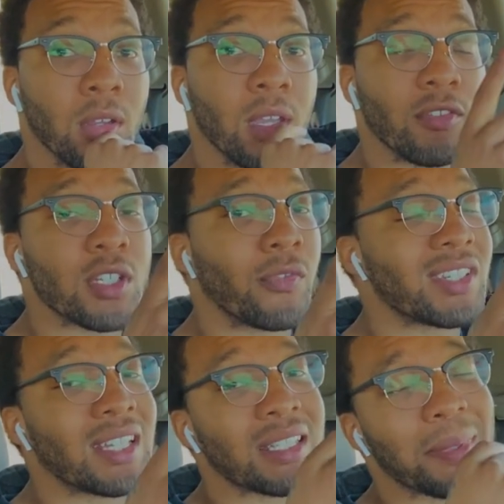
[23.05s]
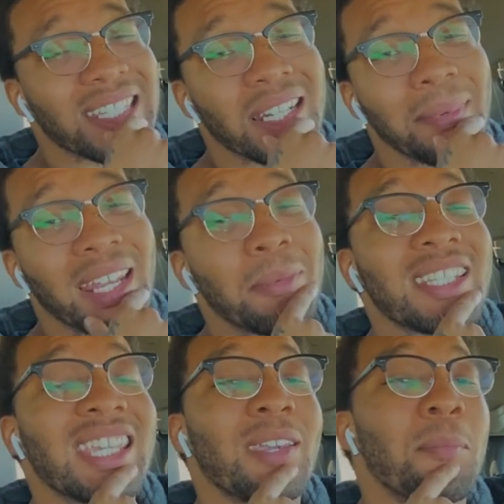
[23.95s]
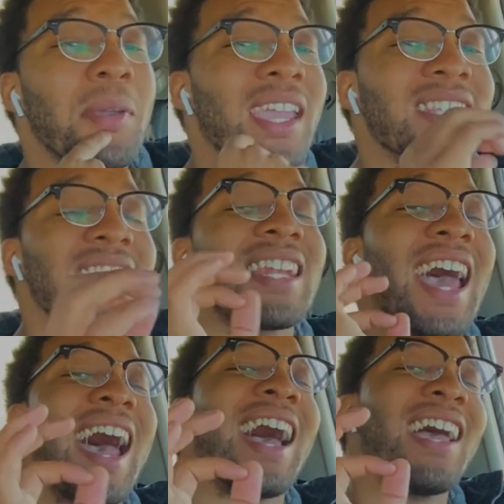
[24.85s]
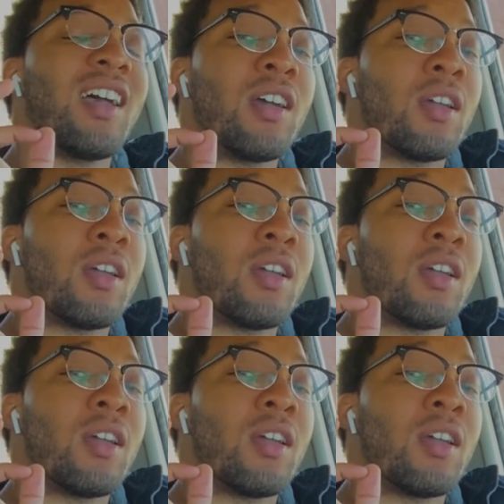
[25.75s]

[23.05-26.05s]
If this is your first time to my channel, my name is Ken Banks, and I